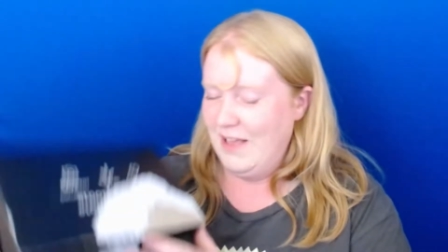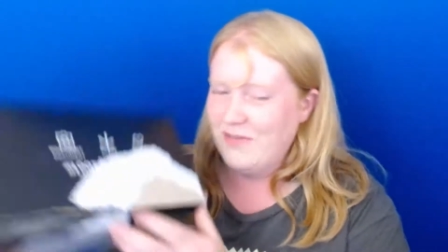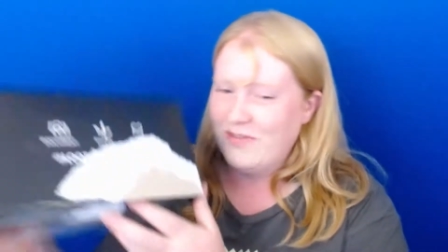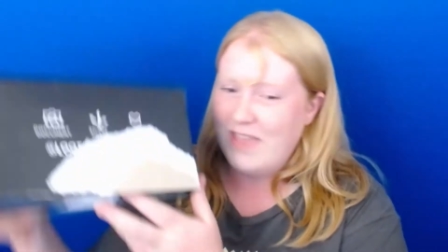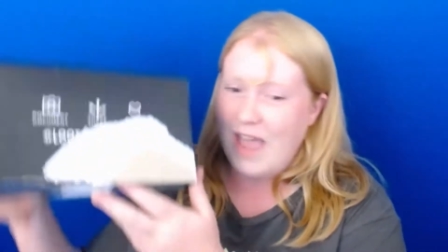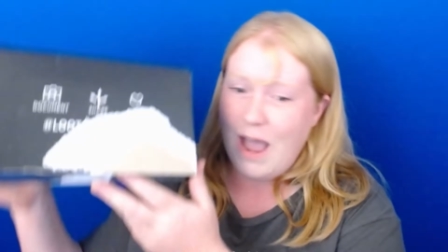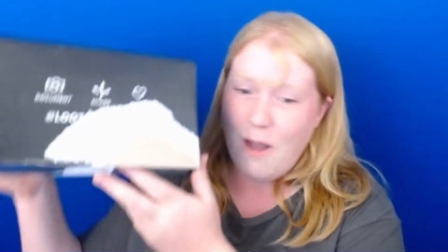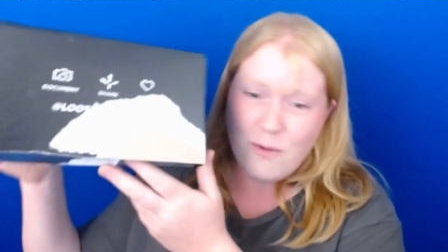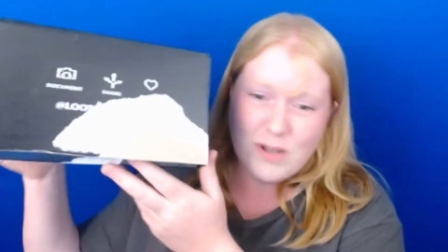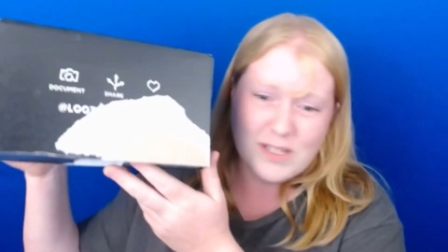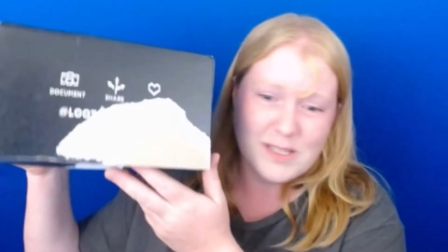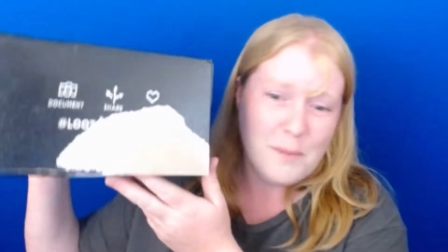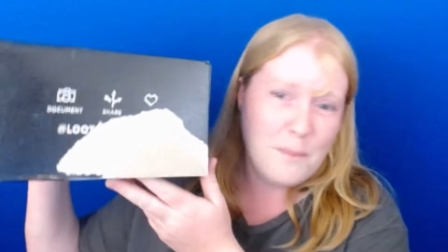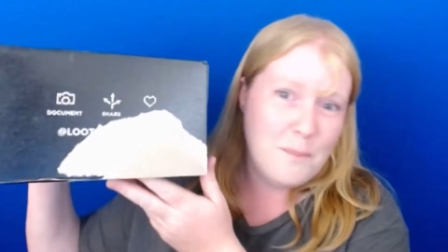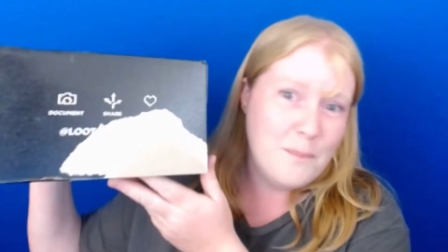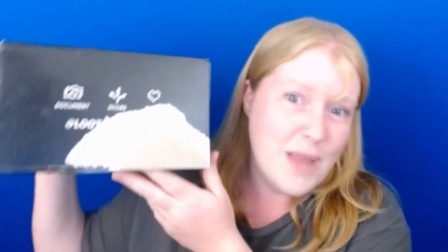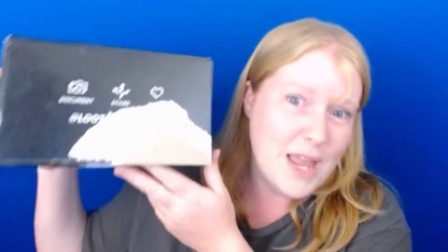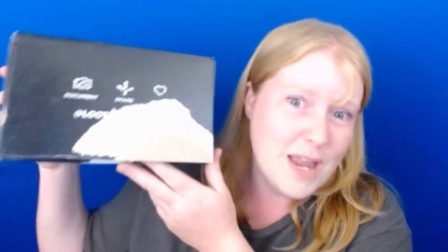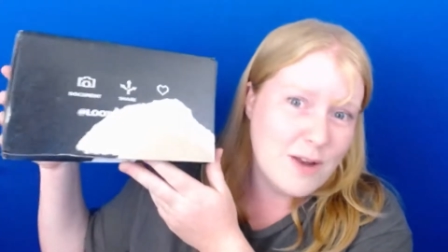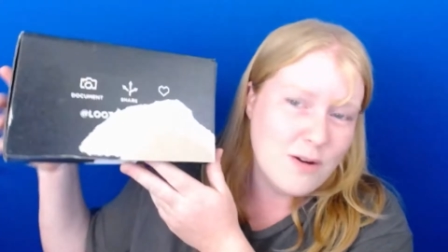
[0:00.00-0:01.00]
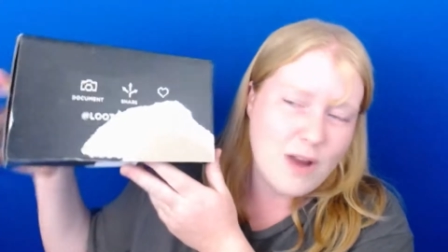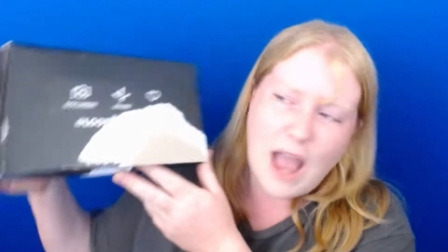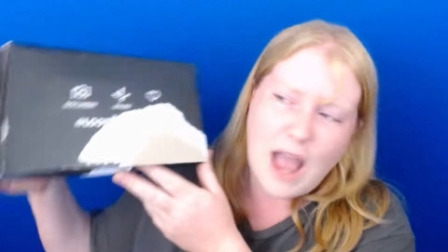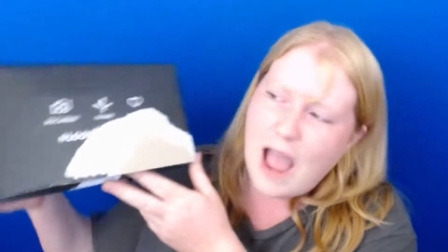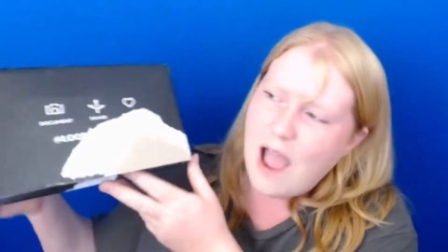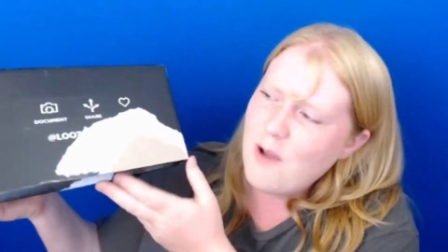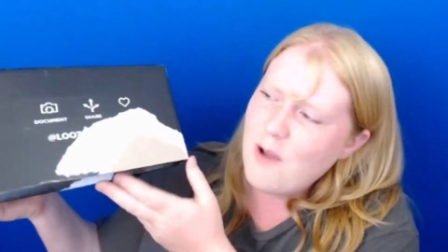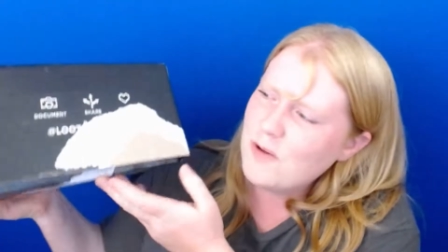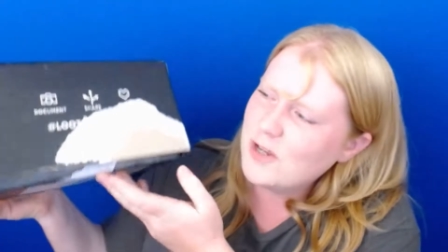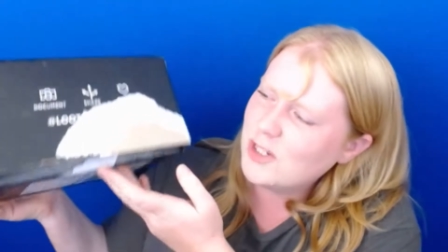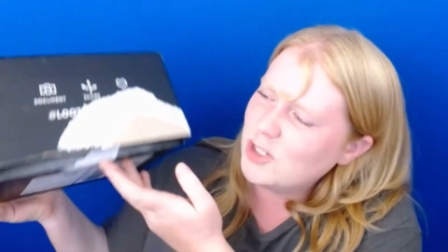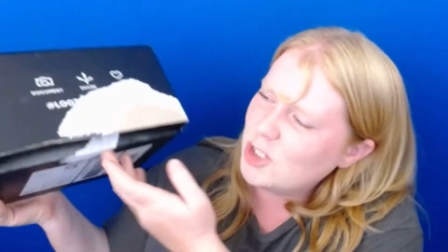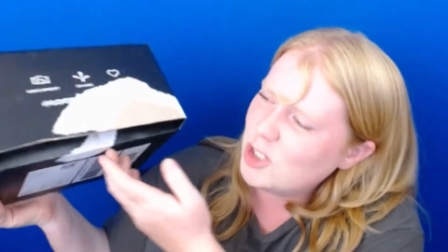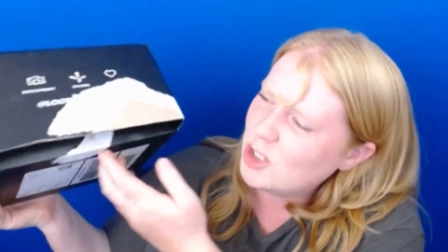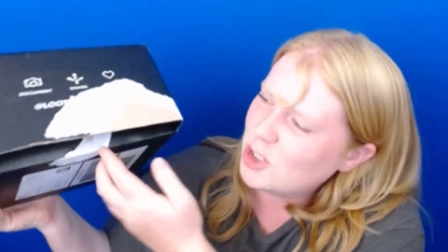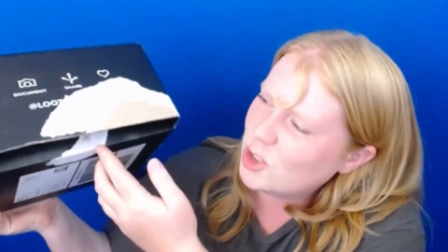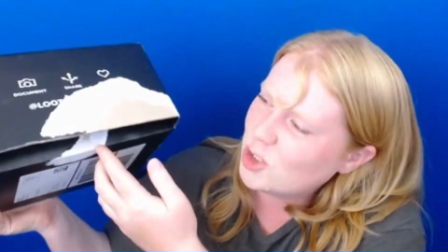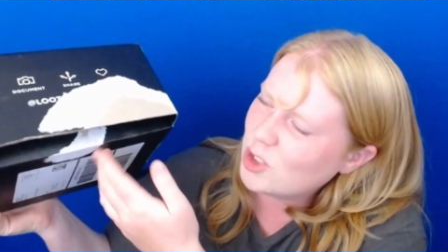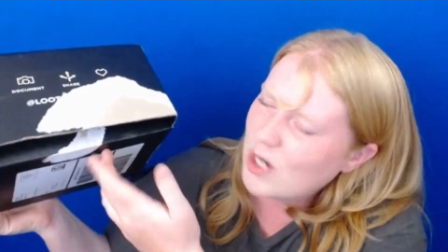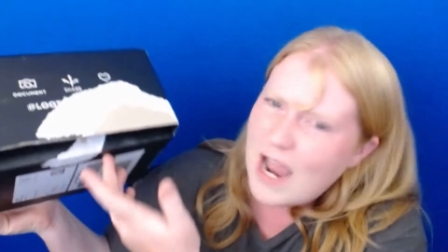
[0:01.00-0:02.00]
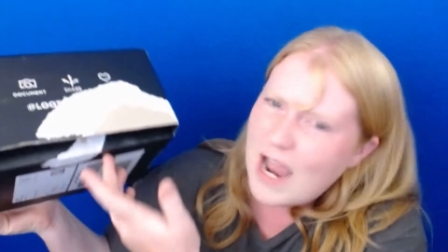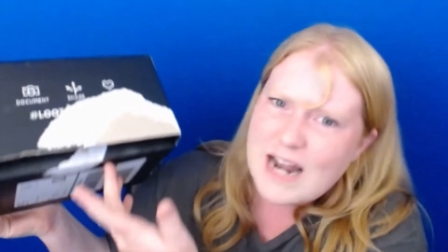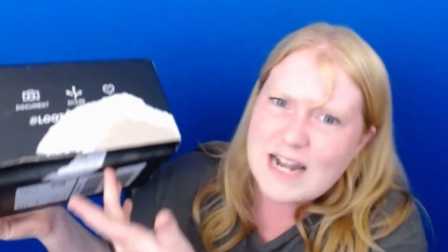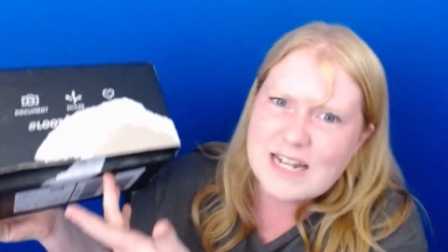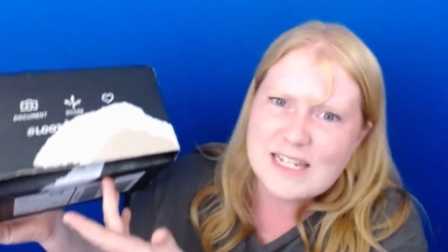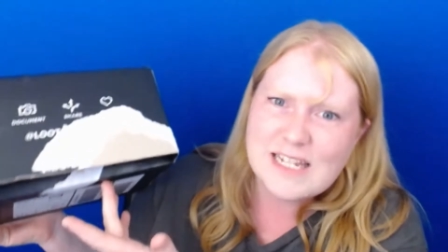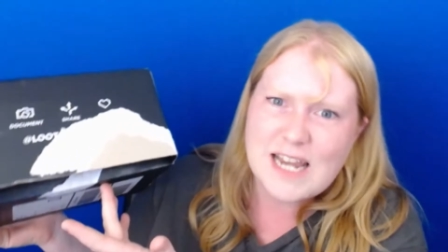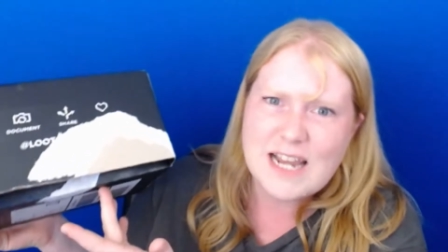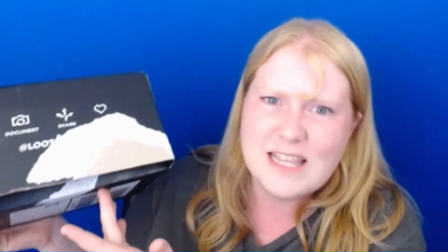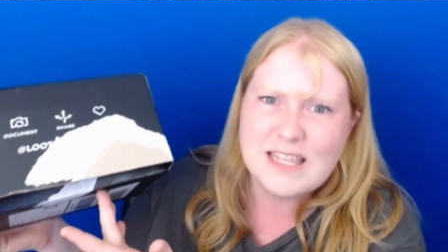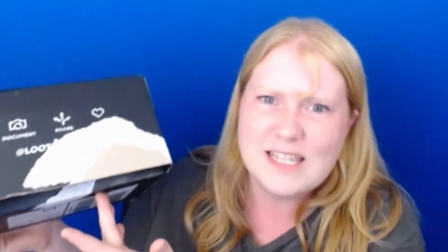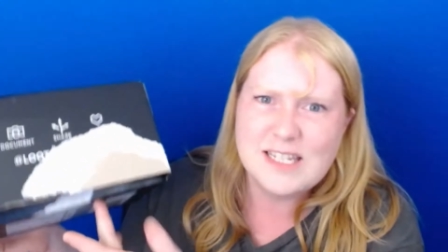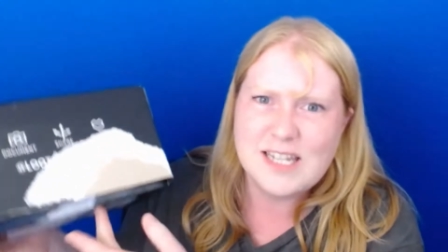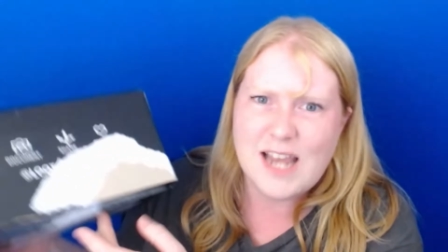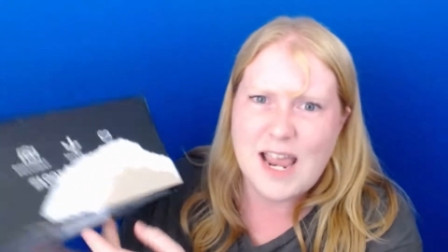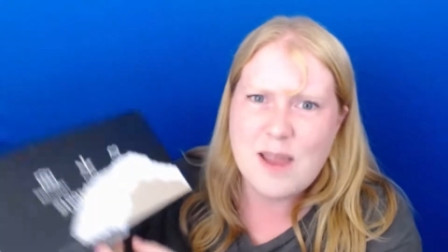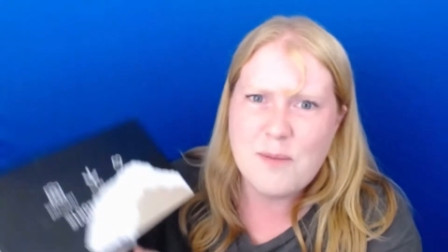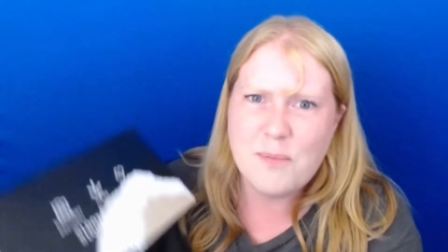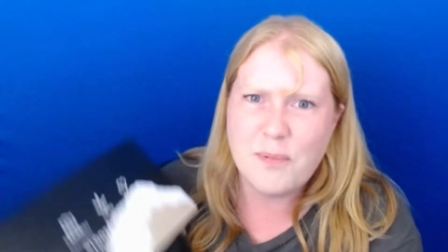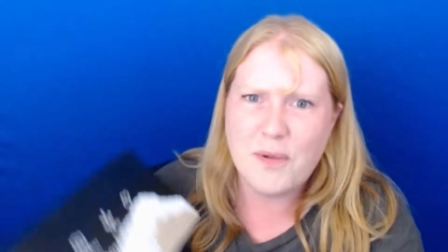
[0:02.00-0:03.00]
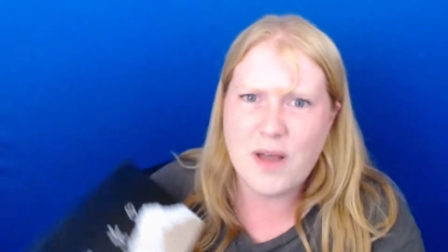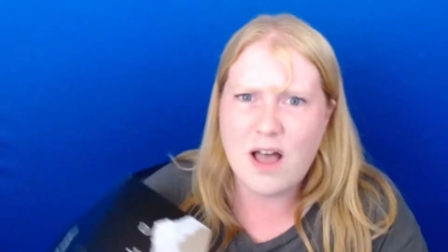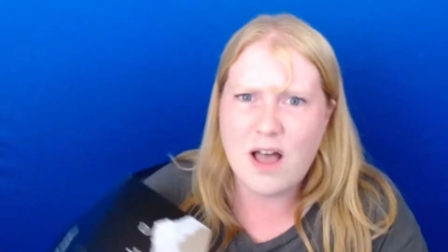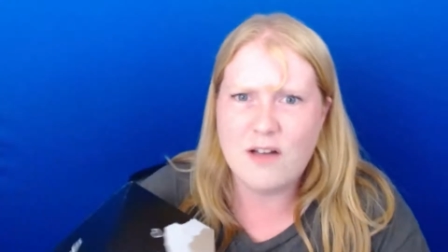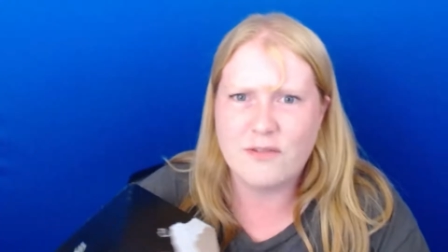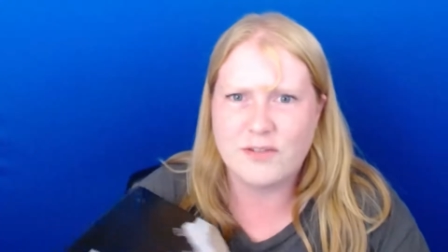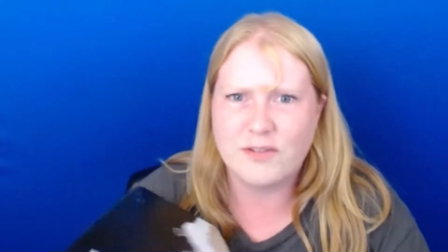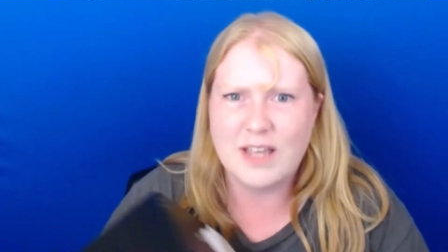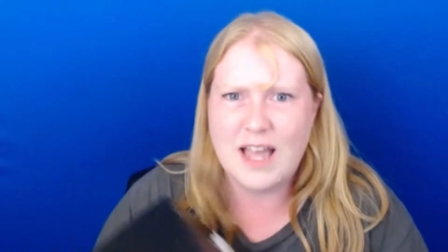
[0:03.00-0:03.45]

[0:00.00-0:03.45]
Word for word: That was a big... I was just trying to take the tape off.